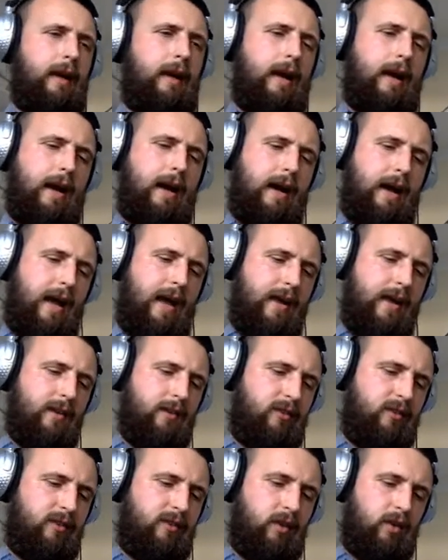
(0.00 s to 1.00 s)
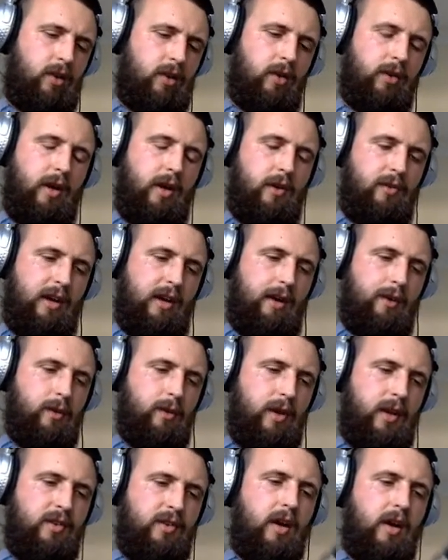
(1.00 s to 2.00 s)
Uh, it's God knows how
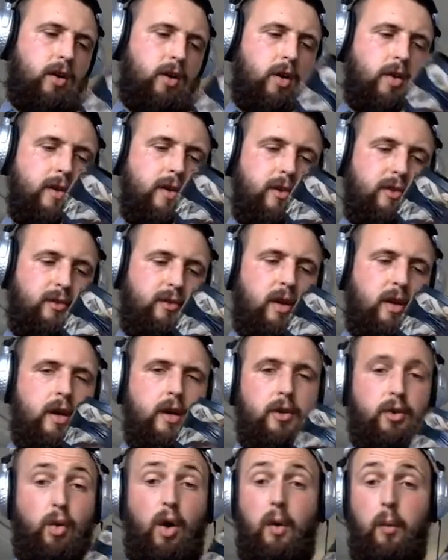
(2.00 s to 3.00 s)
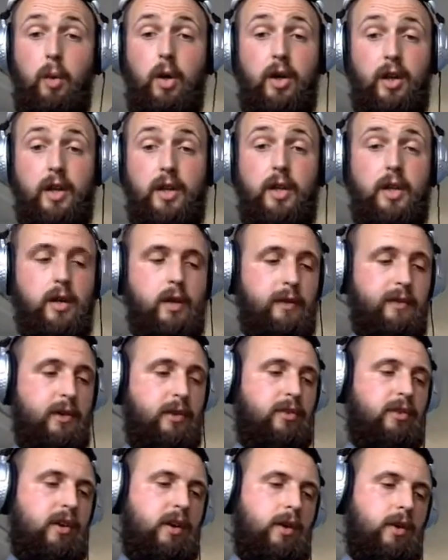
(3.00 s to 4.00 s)
old it is. I got this. So I work at the
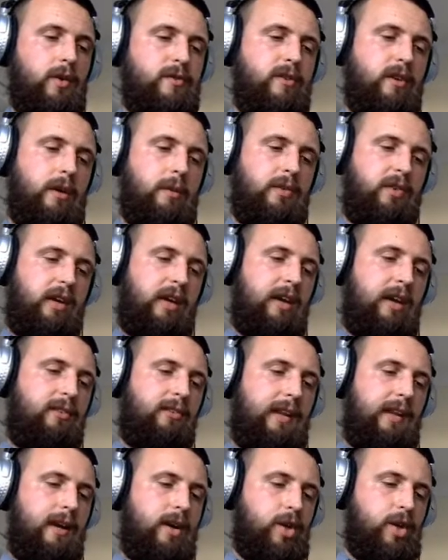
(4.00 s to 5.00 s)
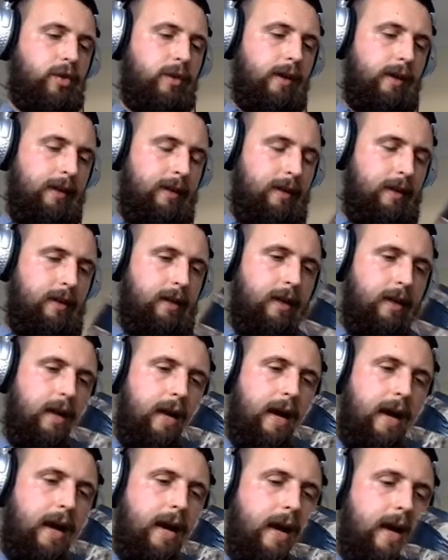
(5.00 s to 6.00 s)
University of Nottingham as a guest lecturer,
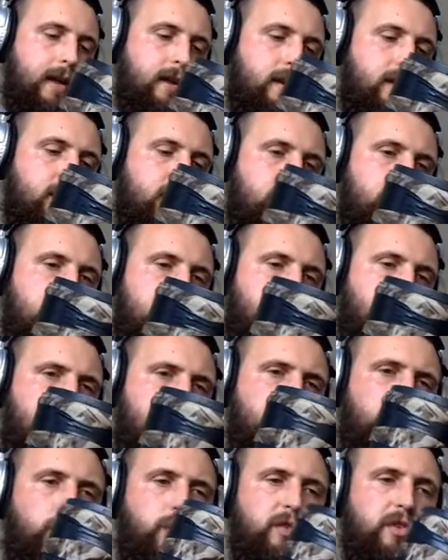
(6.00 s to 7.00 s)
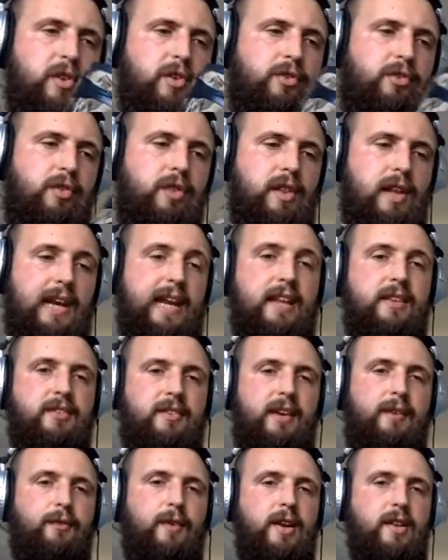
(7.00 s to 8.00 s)
and this this was this, the lens
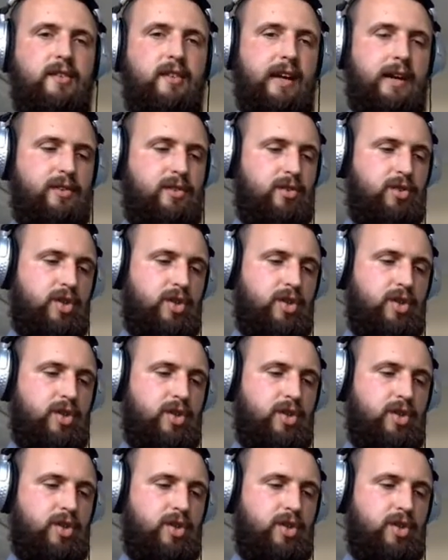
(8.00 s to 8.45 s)
they rented out to